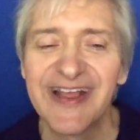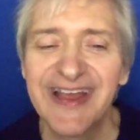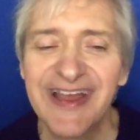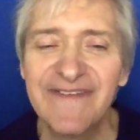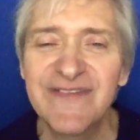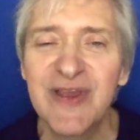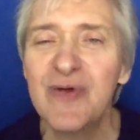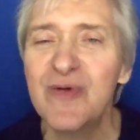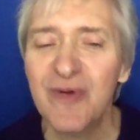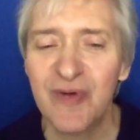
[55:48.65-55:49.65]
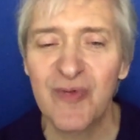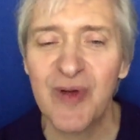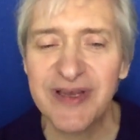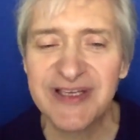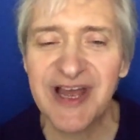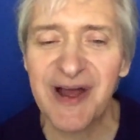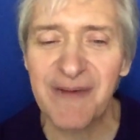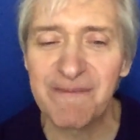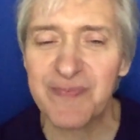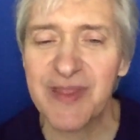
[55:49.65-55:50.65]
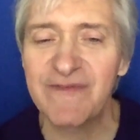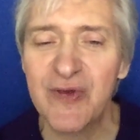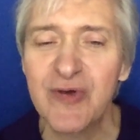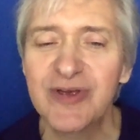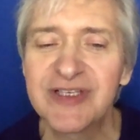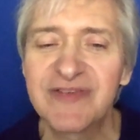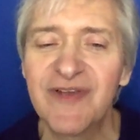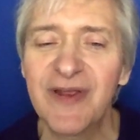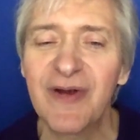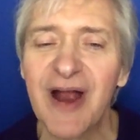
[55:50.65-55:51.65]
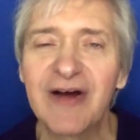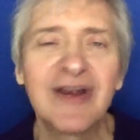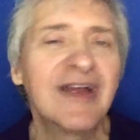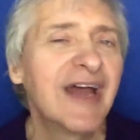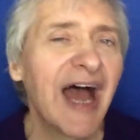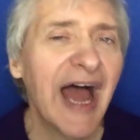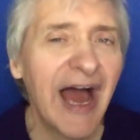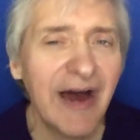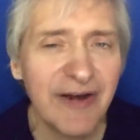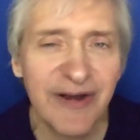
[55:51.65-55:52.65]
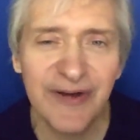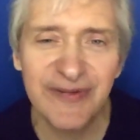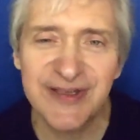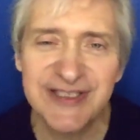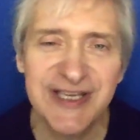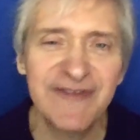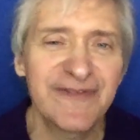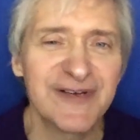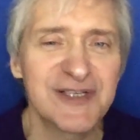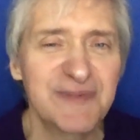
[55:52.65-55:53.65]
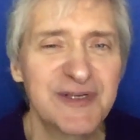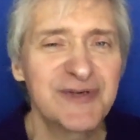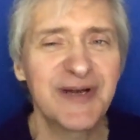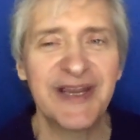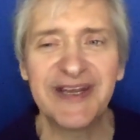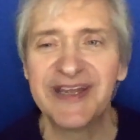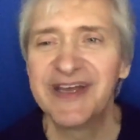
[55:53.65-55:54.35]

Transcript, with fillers: if you would, um, if you could figure out how to know the difference between